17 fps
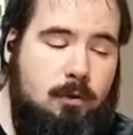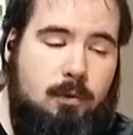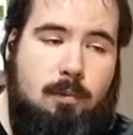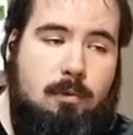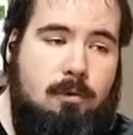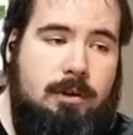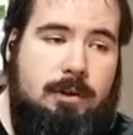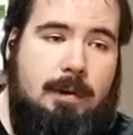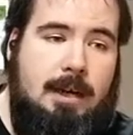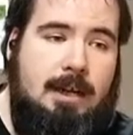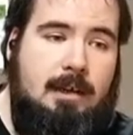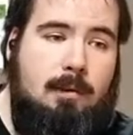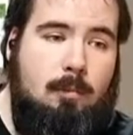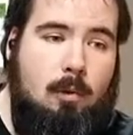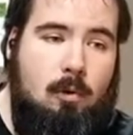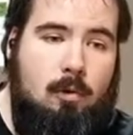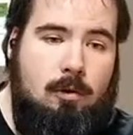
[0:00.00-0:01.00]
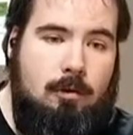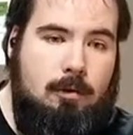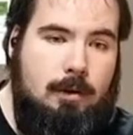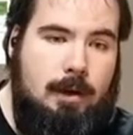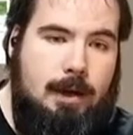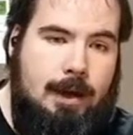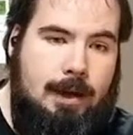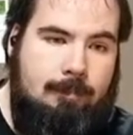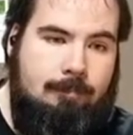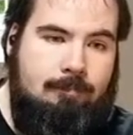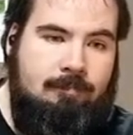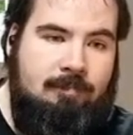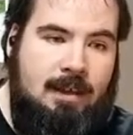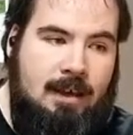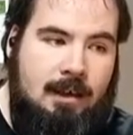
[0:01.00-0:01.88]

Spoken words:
for them anymore, and